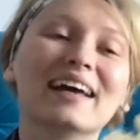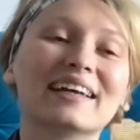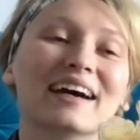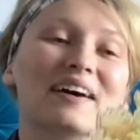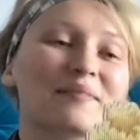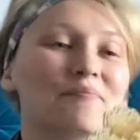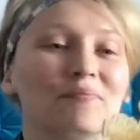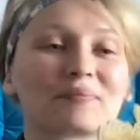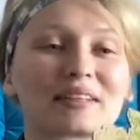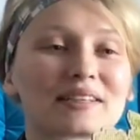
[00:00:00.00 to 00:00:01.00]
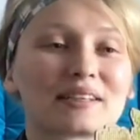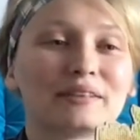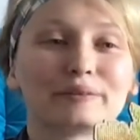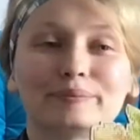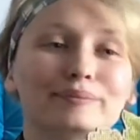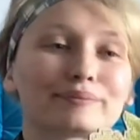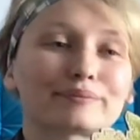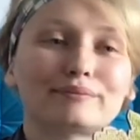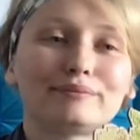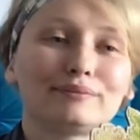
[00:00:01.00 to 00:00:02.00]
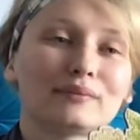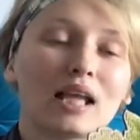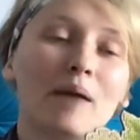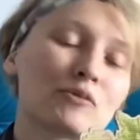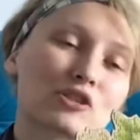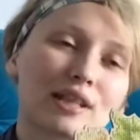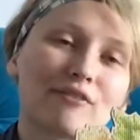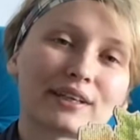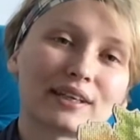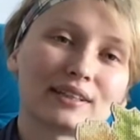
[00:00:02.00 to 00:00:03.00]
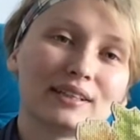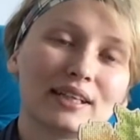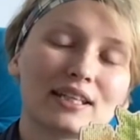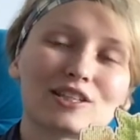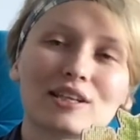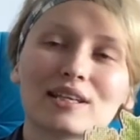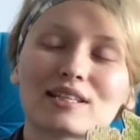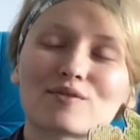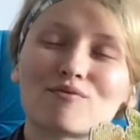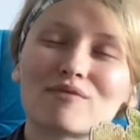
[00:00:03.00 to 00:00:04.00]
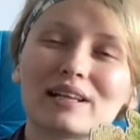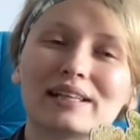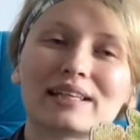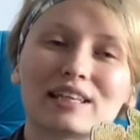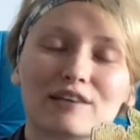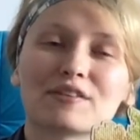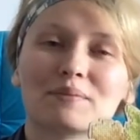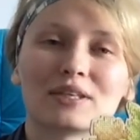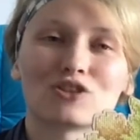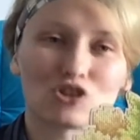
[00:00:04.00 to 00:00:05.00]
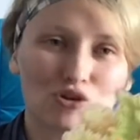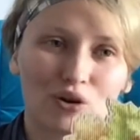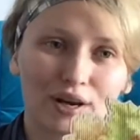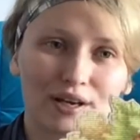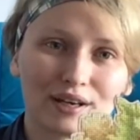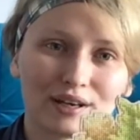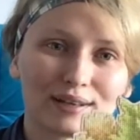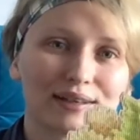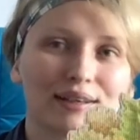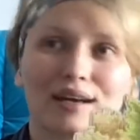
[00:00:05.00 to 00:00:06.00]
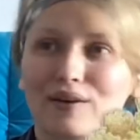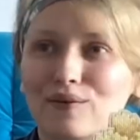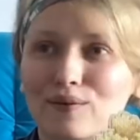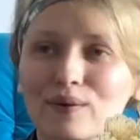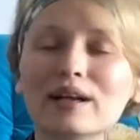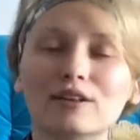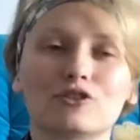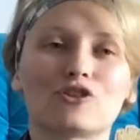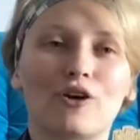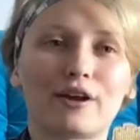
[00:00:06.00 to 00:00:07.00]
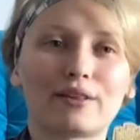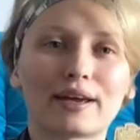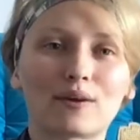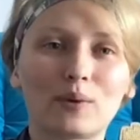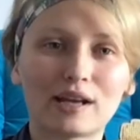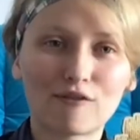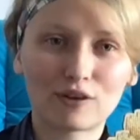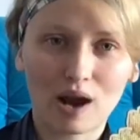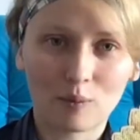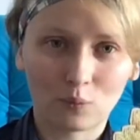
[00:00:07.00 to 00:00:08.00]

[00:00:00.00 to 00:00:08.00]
yeah so i'm just loving it it it really gives me joy real joy like whenever i'm